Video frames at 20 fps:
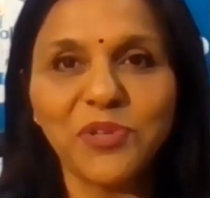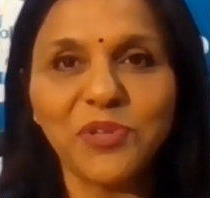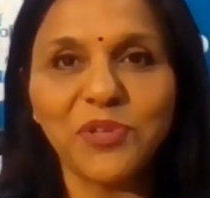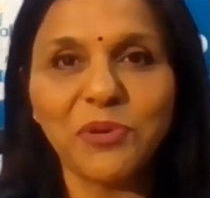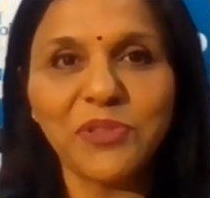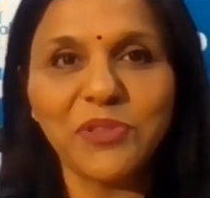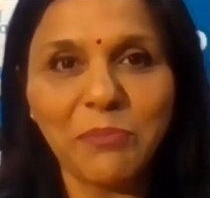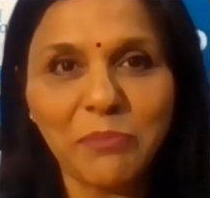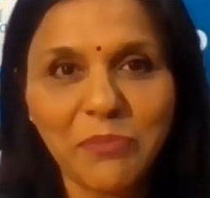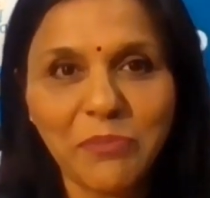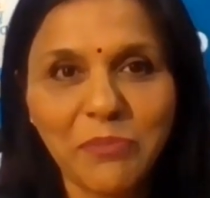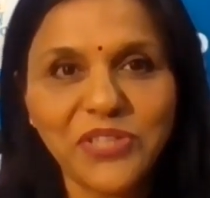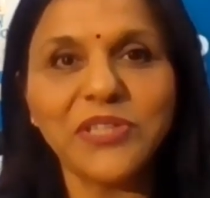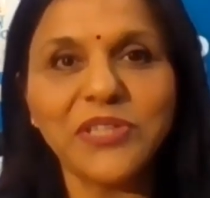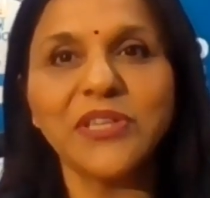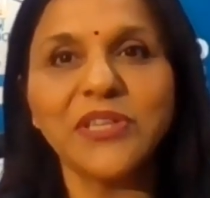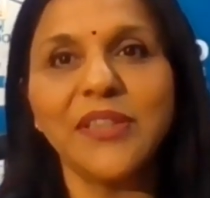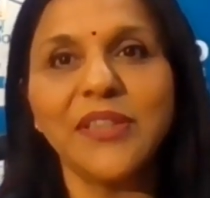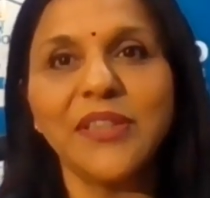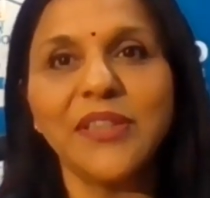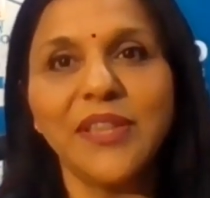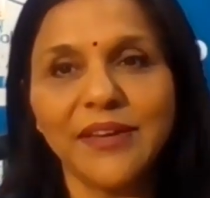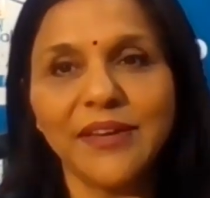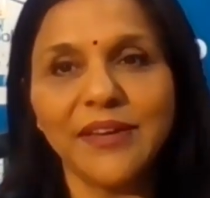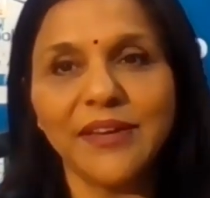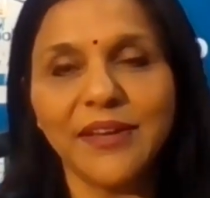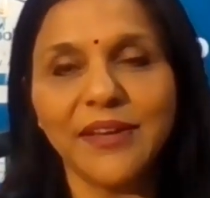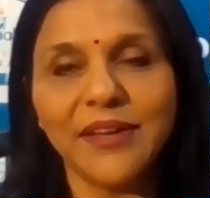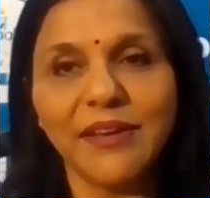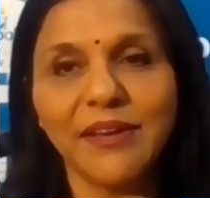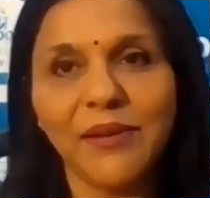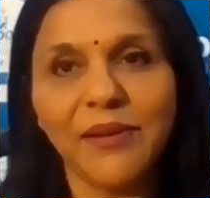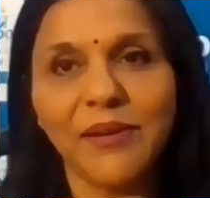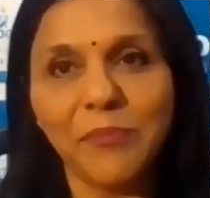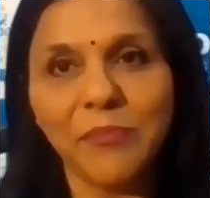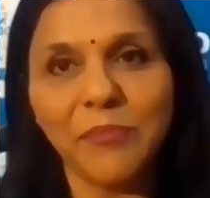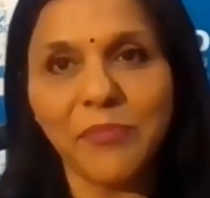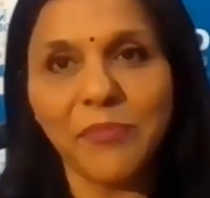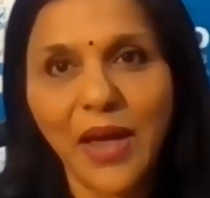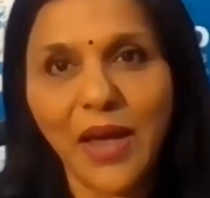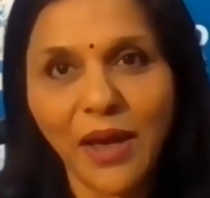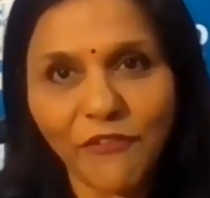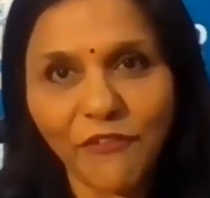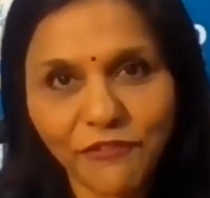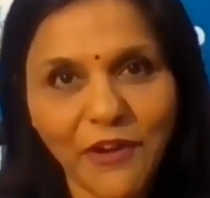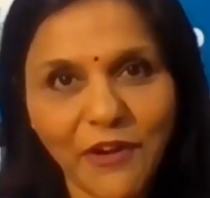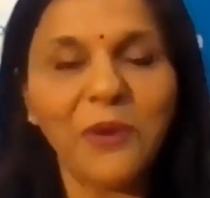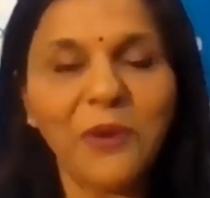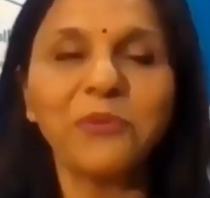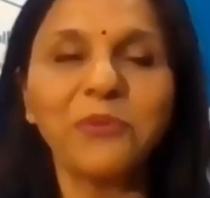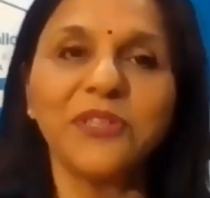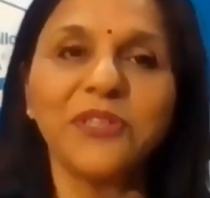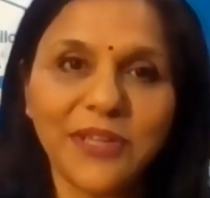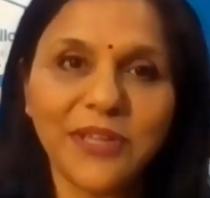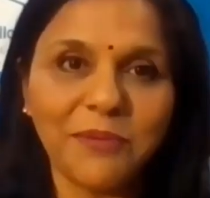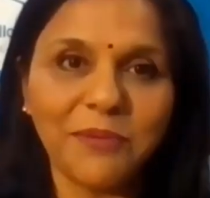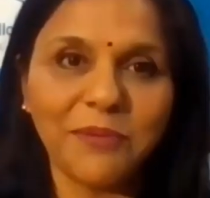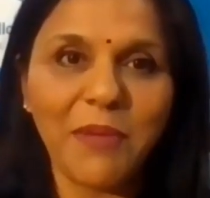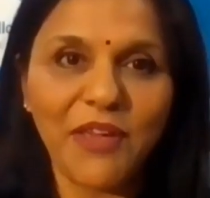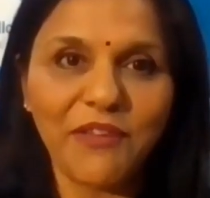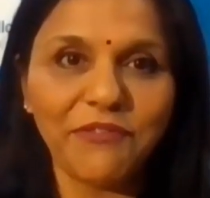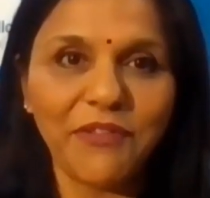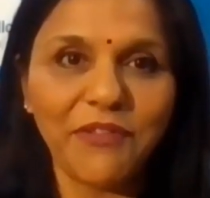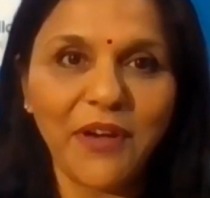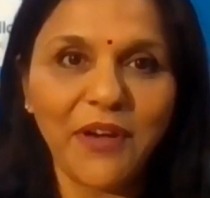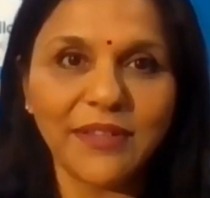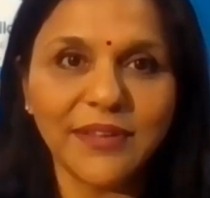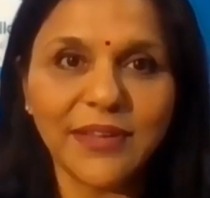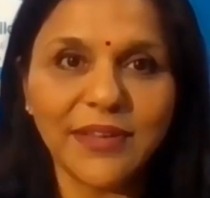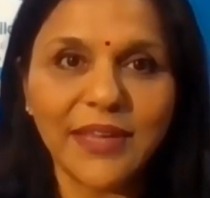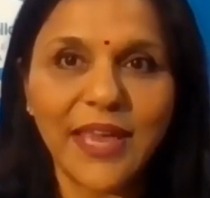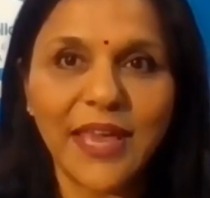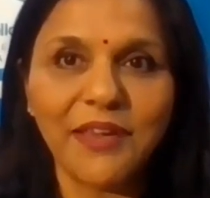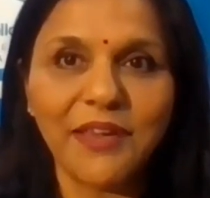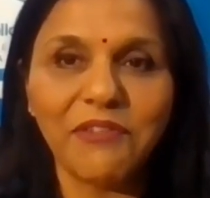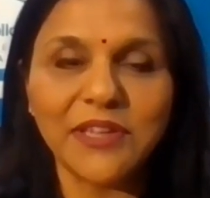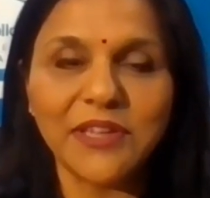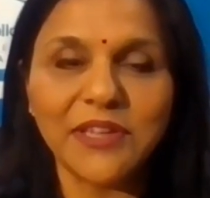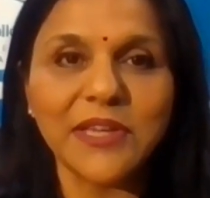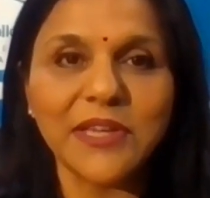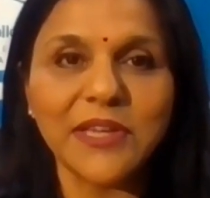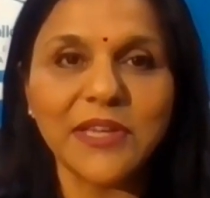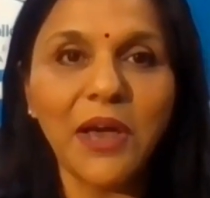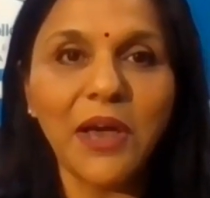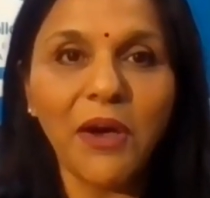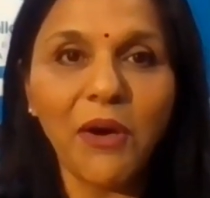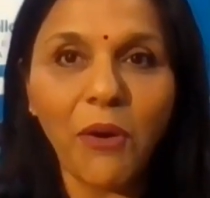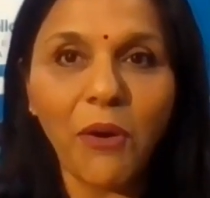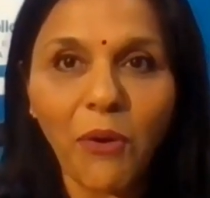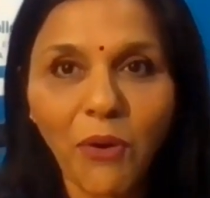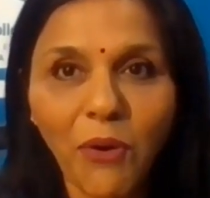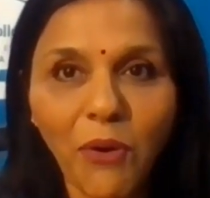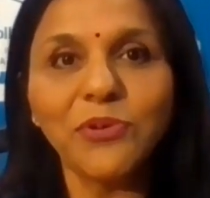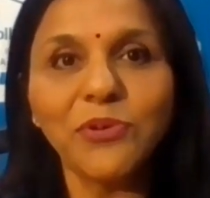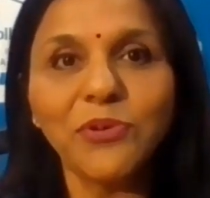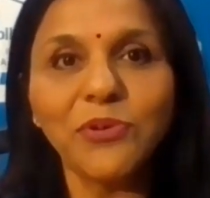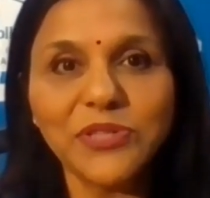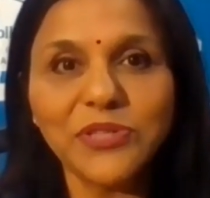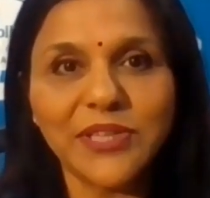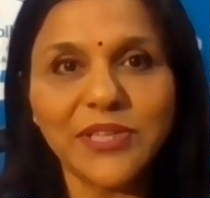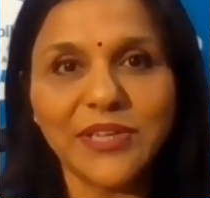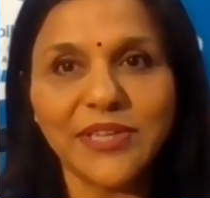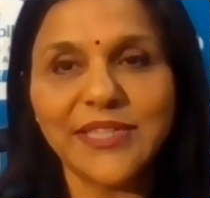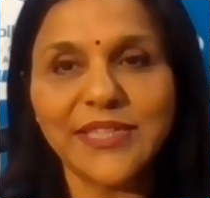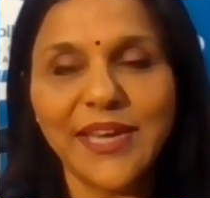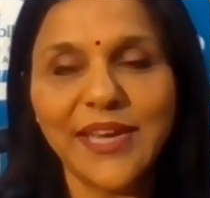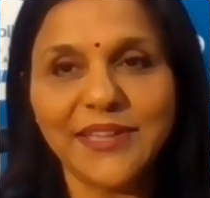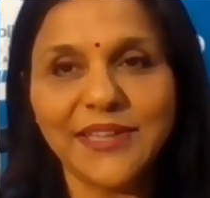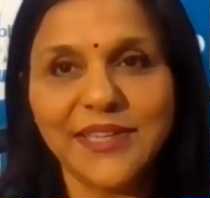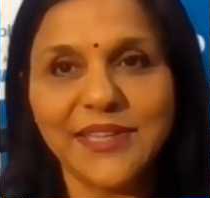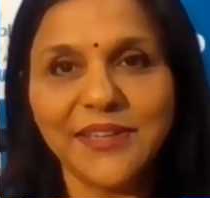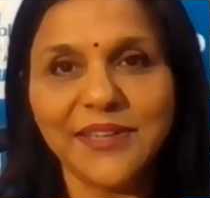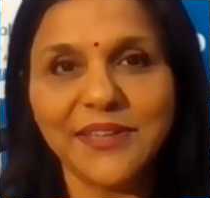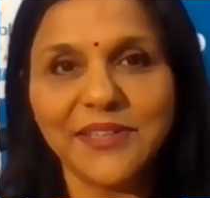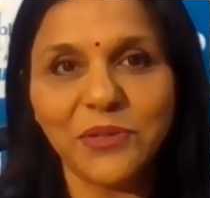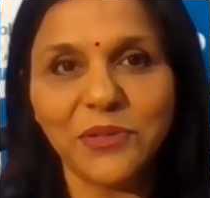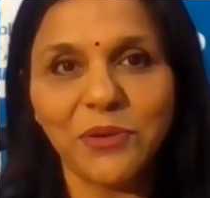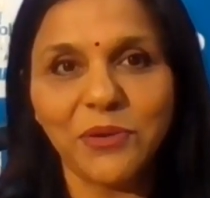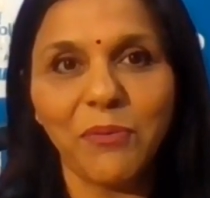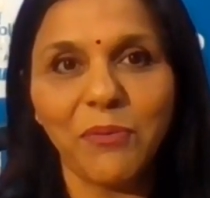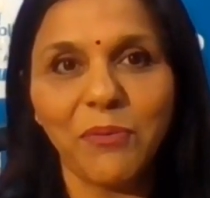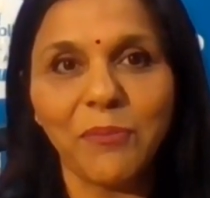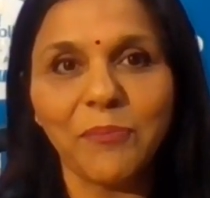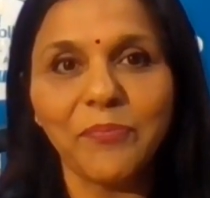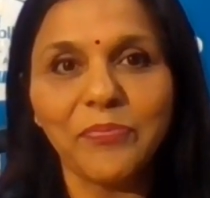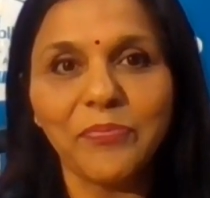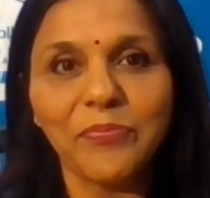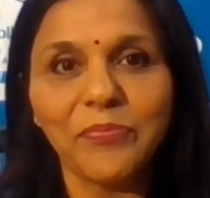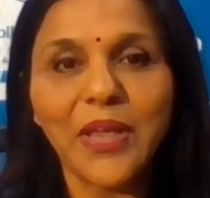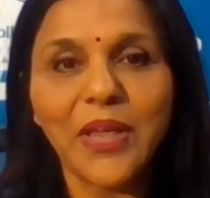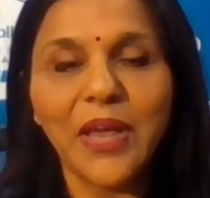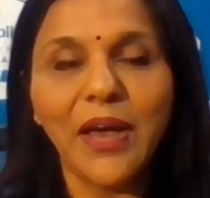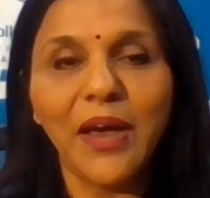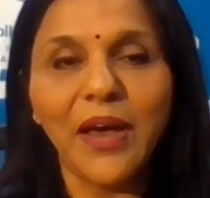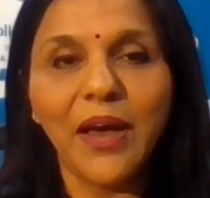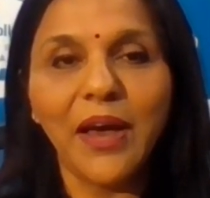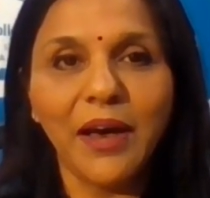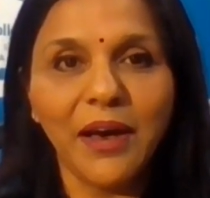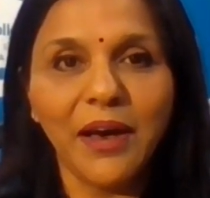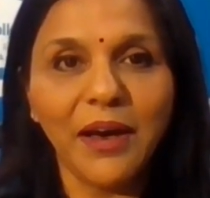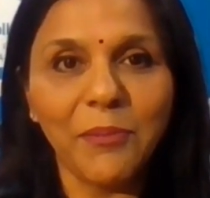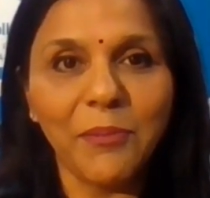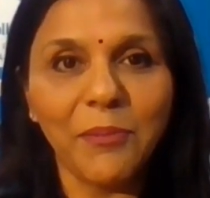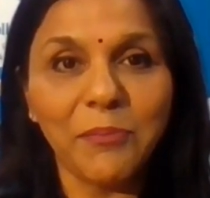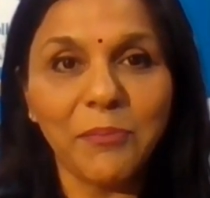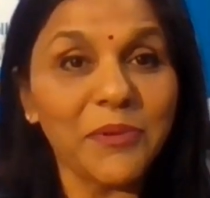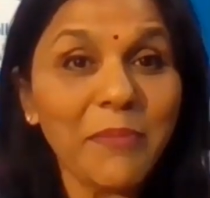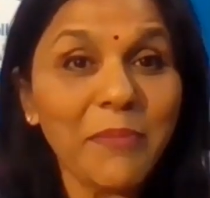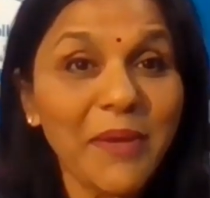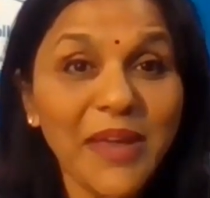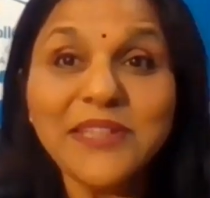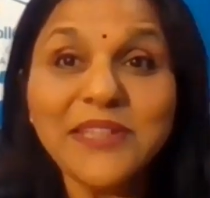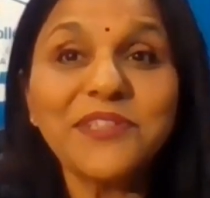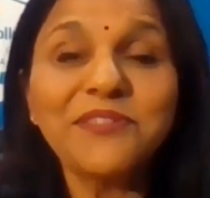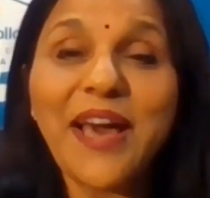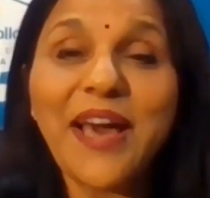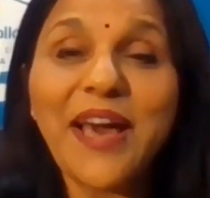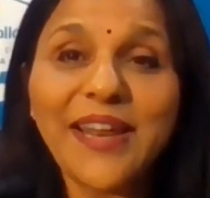you know, the mission that our founder and my father gave us almost 38 years ago remains